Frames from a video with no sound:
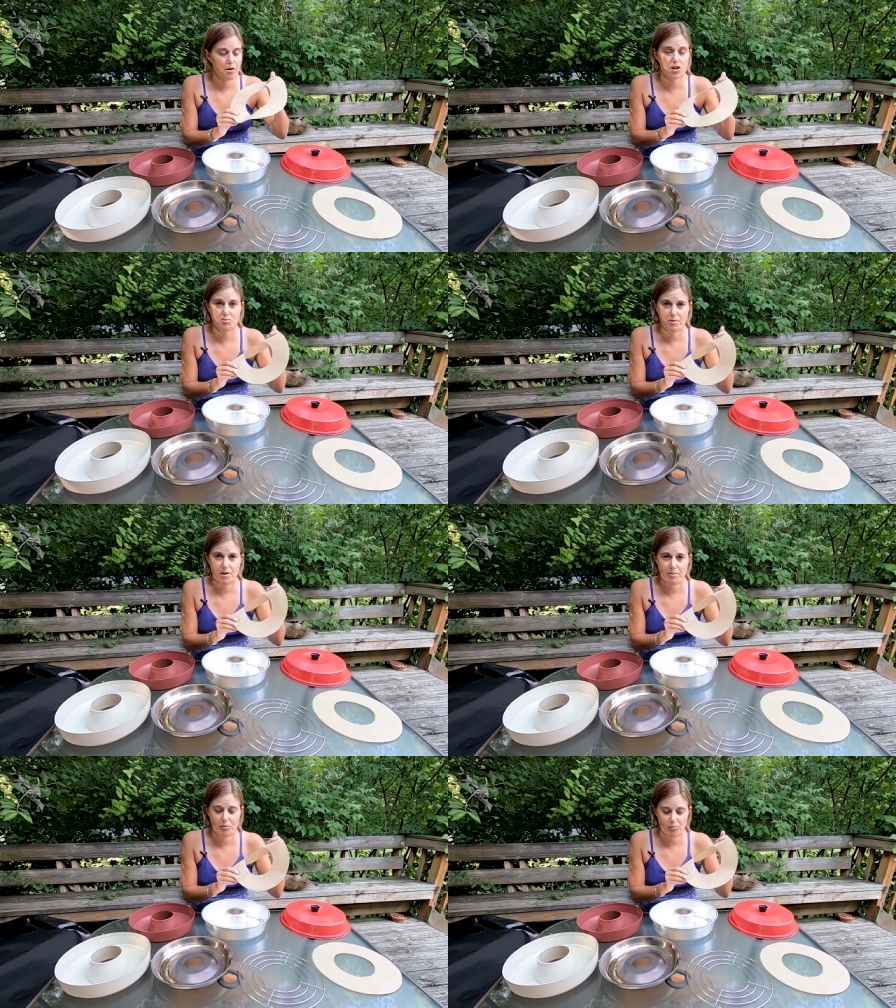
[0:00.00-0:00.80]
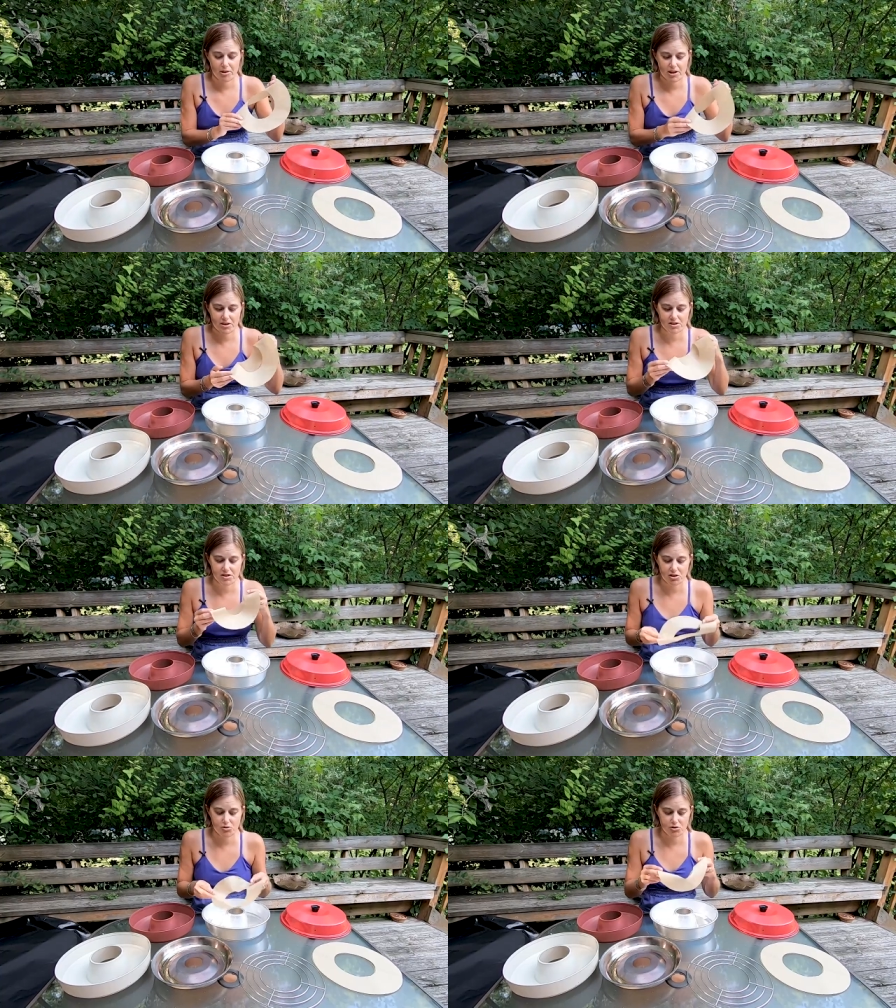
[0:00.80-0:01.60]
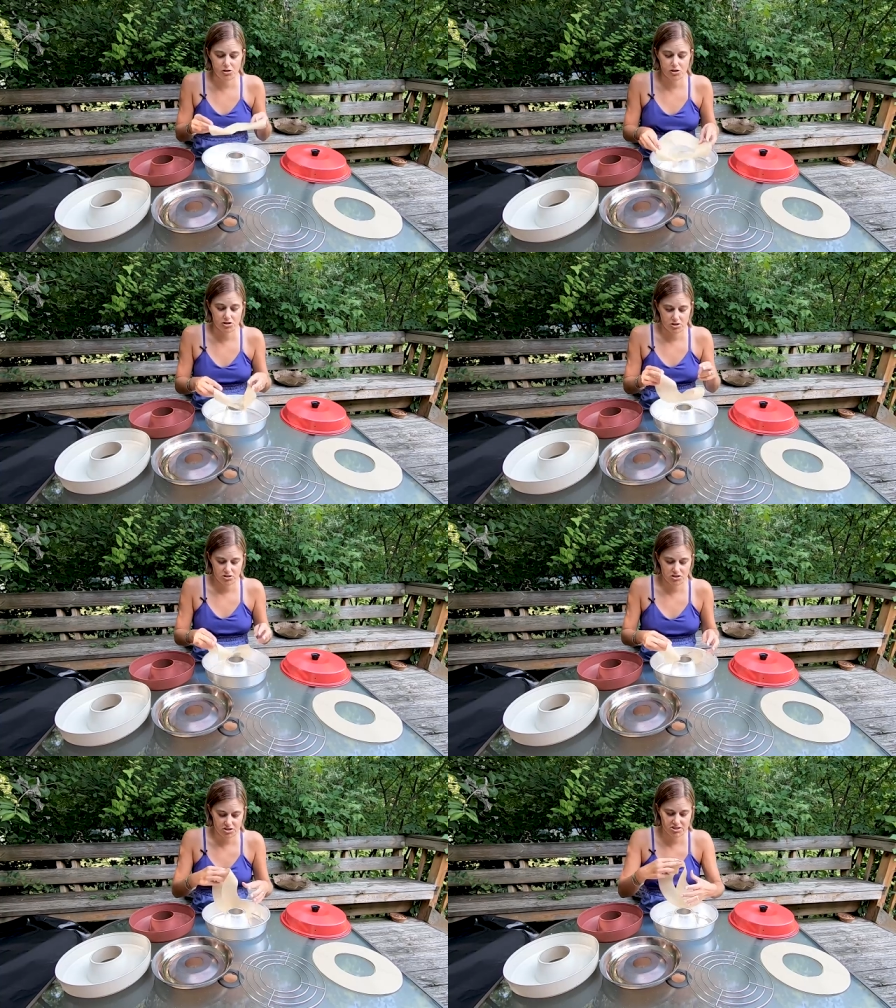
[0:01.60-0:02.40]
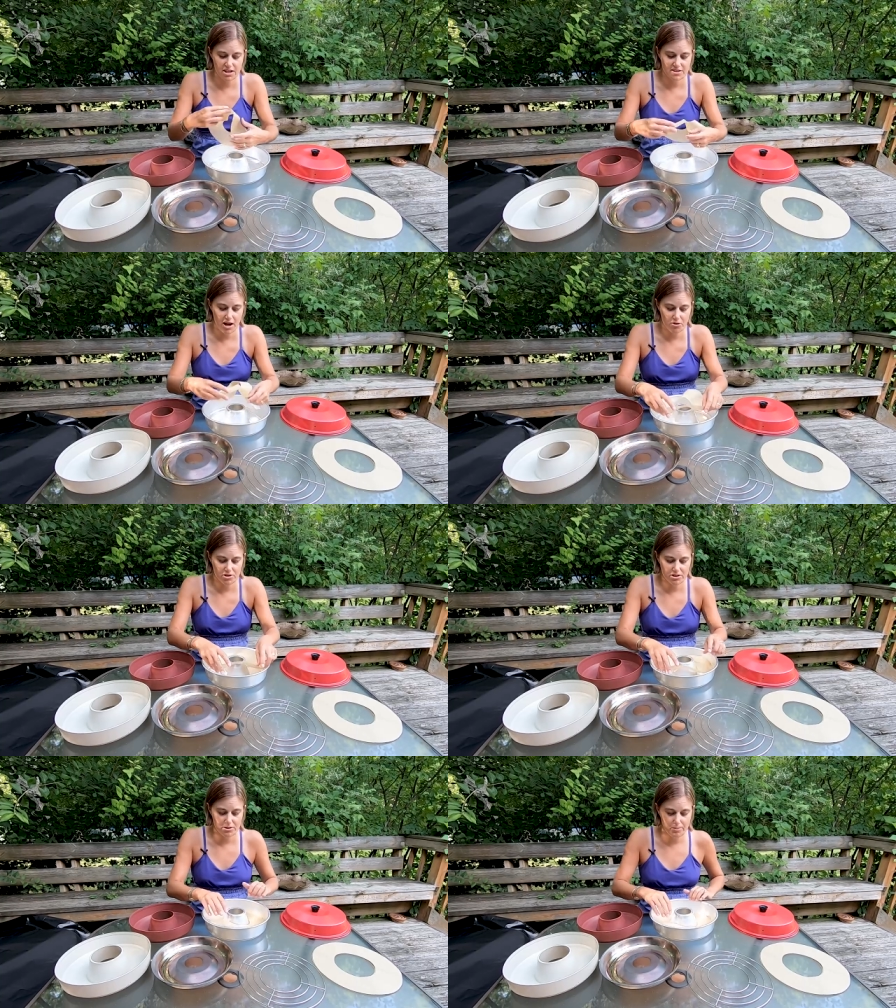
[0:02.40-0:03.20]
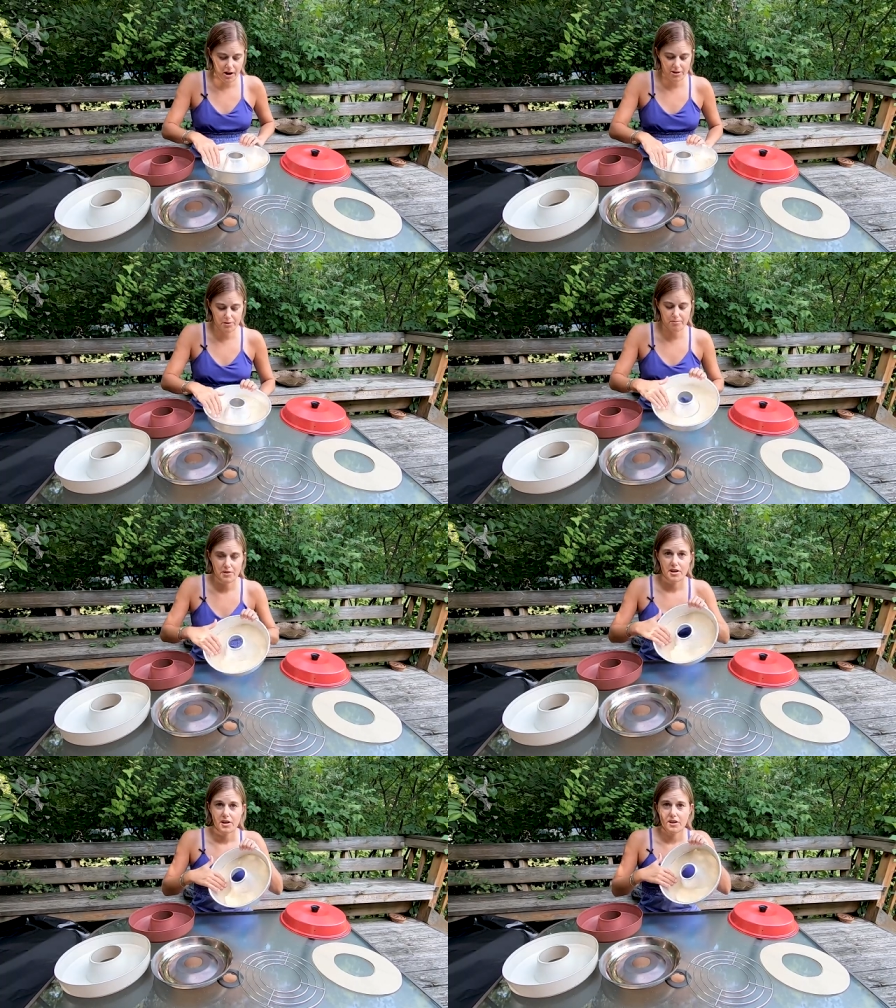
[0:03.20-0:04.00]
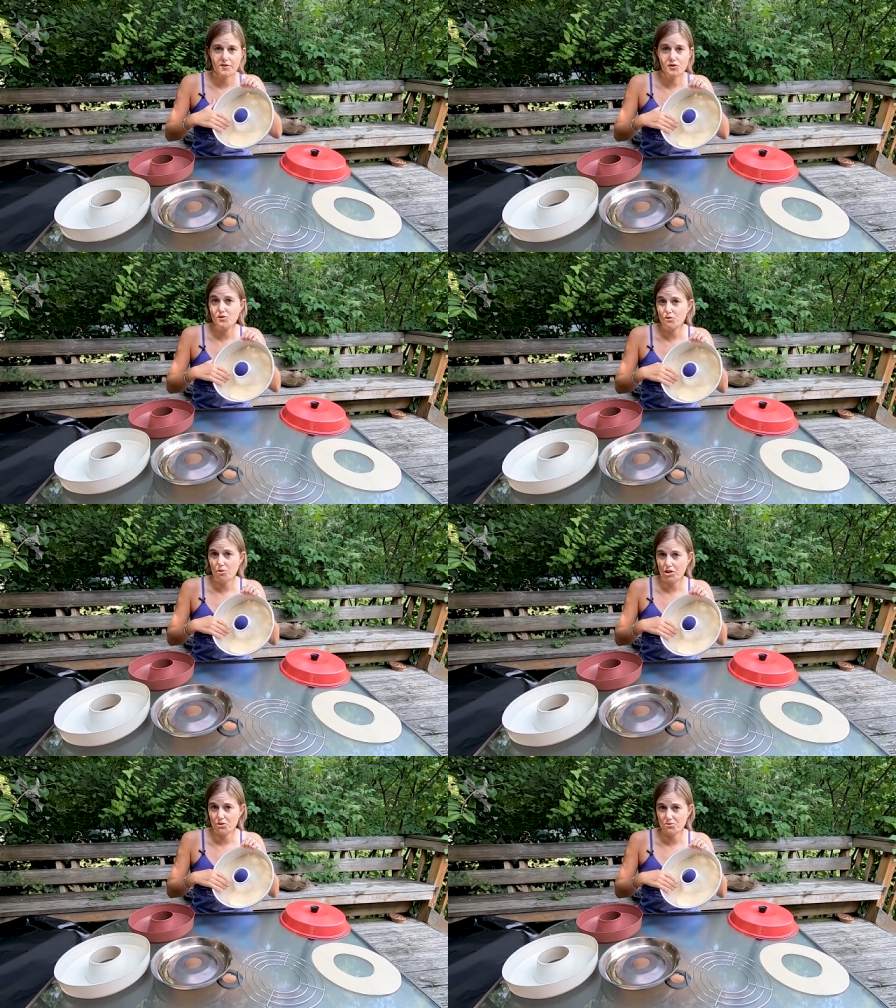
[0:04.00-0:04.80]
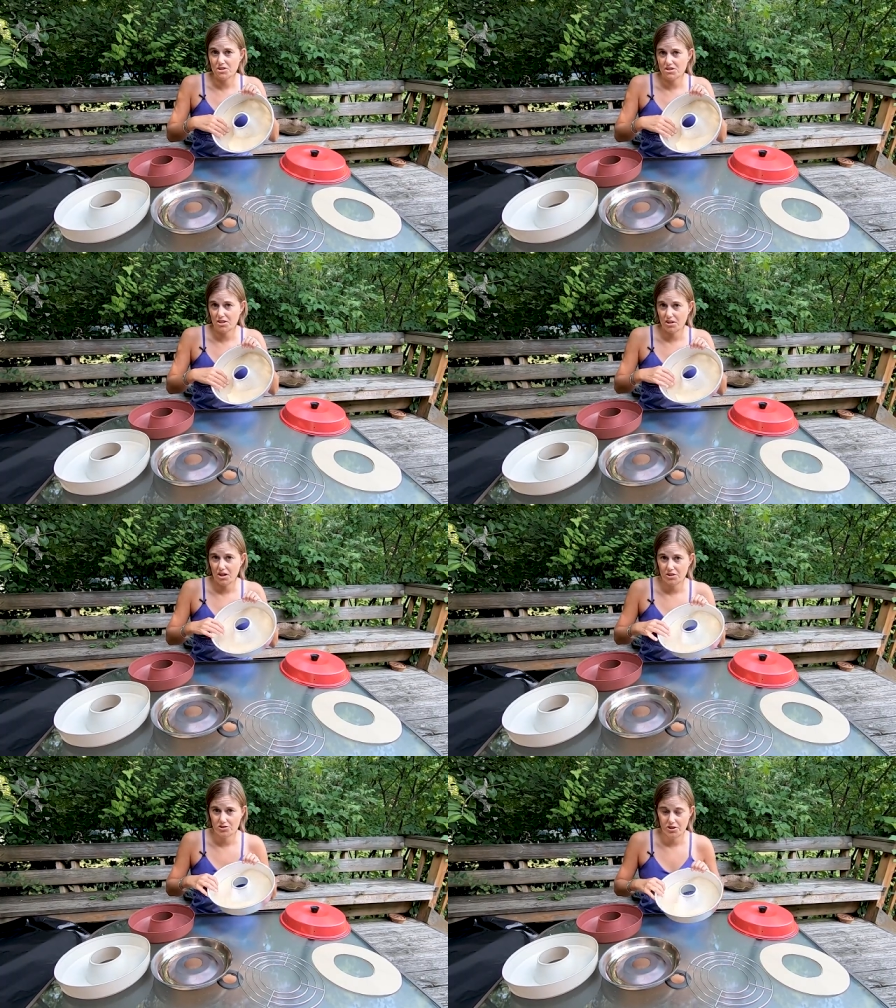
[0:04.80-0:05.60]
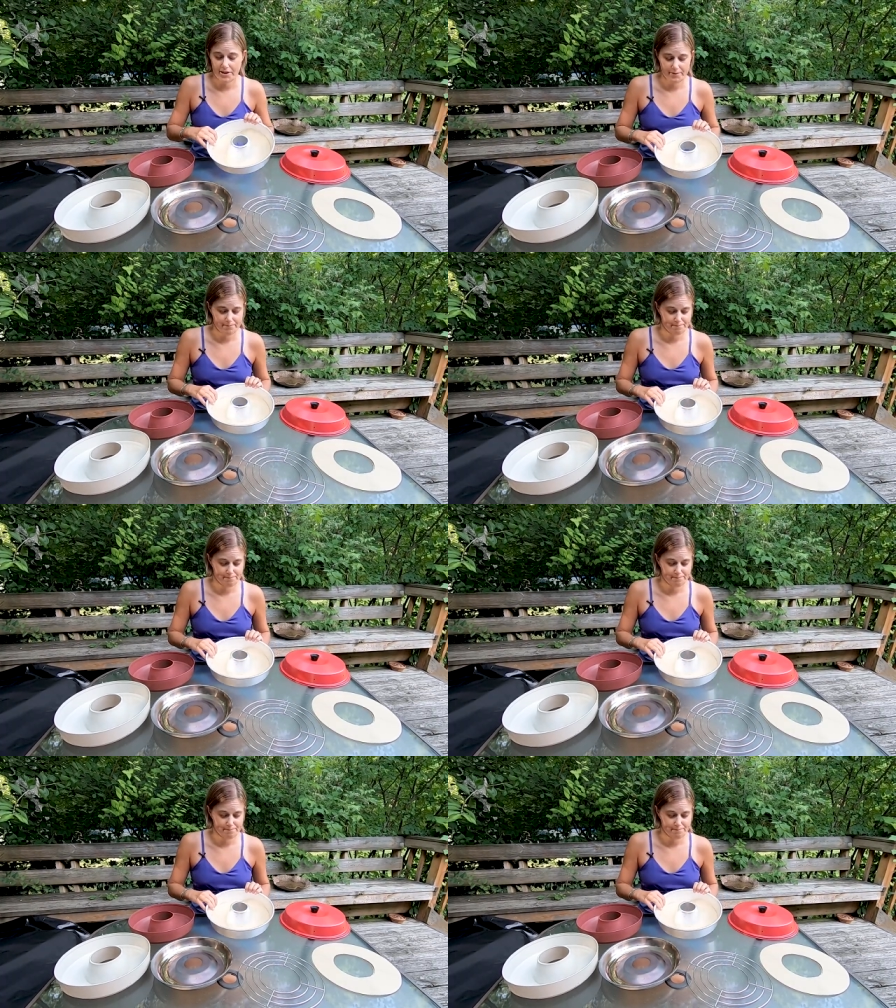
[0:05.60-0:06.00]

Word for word: parchment paper rings that you could just set down in the bottom if you didn't want to use the silicone tray.